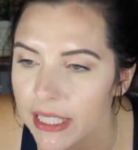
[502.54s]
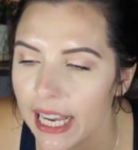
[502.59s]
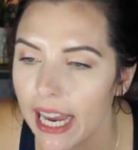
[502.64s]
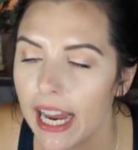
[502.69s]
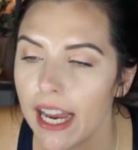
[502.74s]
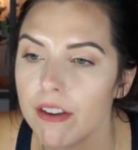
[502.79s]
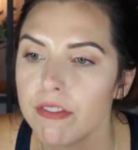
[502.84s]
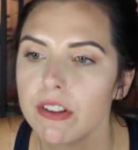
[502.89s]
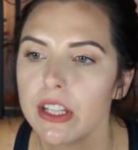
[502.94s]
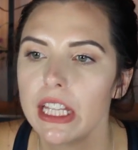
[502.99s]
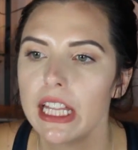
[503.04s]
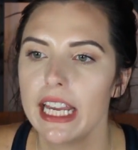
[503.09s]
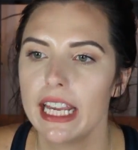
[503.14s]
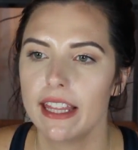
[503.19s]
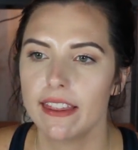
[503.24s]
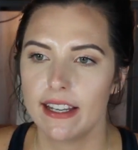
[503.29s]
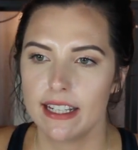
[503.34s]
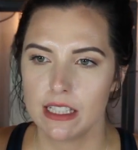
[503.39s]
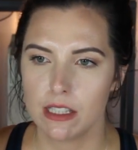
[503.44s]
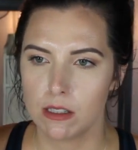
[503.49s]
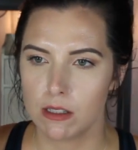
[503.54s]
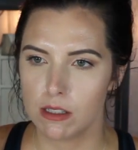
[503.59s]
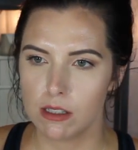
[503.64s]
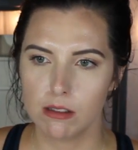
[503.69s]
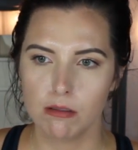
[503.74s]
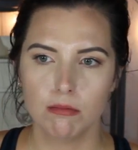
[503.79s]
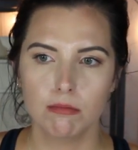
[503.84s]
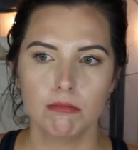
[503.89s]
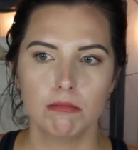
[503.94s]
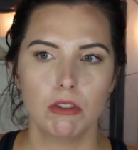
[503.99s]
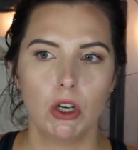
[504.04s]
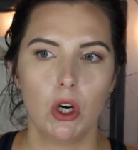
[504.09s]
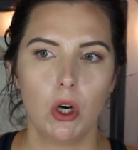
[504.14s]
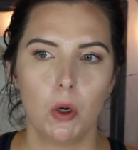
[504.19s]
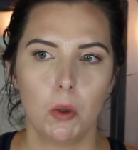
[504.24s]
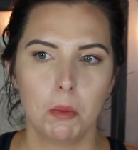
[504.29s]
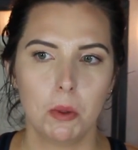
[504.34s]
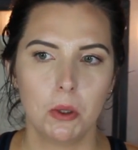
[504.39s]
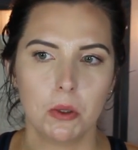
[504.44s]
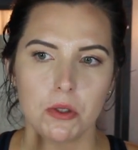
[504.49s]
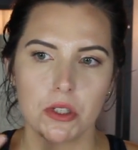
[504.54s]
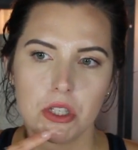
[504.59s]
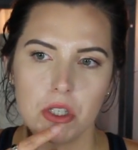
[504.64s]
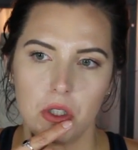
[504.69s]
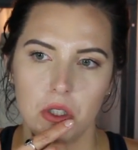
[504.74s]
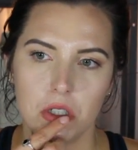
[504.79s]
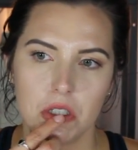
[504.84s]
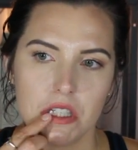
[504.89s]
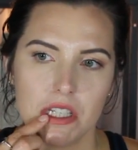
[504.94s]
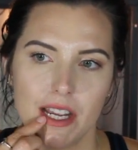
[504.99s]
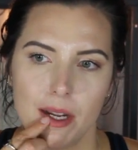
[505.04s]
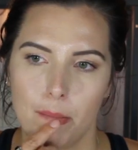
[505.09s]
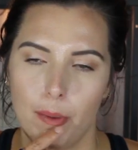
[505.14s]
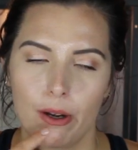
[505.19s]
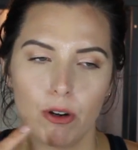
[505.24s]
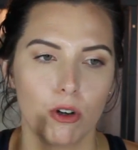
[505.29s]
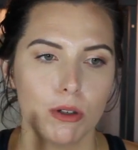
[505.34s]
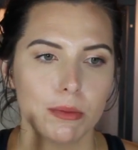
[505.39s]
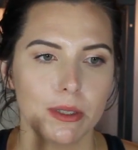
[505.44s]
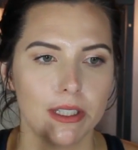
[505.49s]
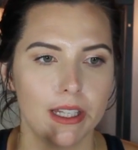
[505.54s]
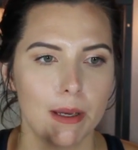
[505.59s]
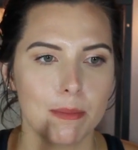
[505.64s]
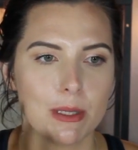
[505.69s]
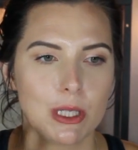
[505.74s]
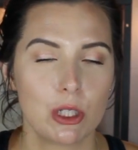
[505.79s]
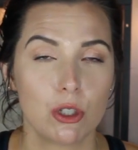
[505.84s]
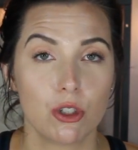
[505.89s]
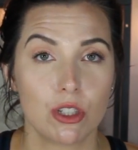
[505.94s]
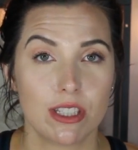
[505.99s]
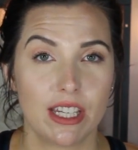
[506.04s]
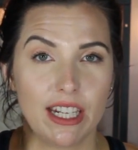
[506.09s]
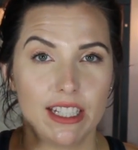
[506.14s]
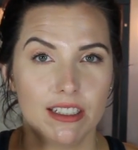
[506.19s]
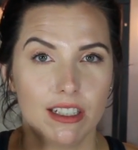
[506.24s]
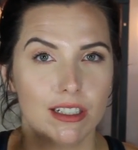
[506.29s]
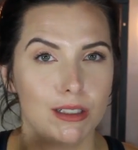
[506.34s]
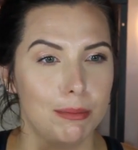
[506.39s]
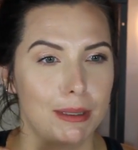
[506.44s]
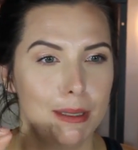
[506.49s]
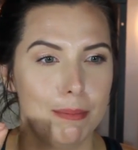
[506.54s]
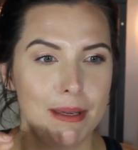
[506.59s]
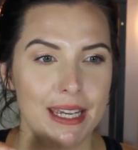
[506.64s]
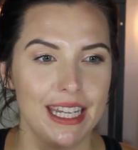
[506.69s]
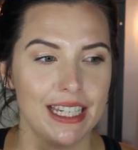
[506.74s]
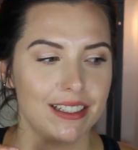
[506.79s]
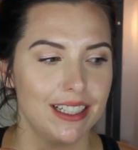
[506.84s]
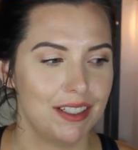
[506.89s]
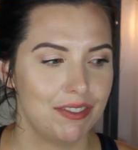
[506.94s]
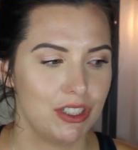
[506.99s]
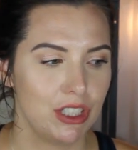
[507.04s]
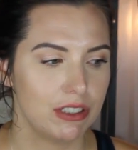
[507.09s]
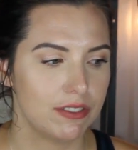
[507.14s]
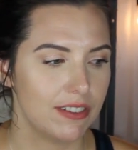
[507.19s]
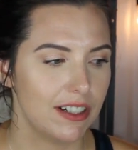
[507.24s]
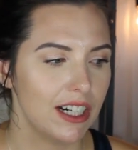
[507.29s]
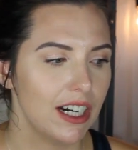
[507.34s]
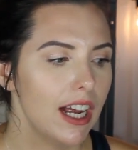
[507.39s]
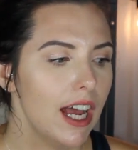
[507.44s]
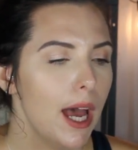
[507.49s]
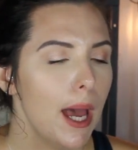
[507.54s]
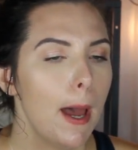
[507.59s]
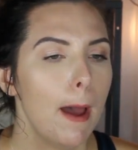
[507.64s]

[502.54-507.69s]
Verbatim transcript: but yeah, I feel like that's almost looks like my normal lips. It's just got a little bit of pink left over.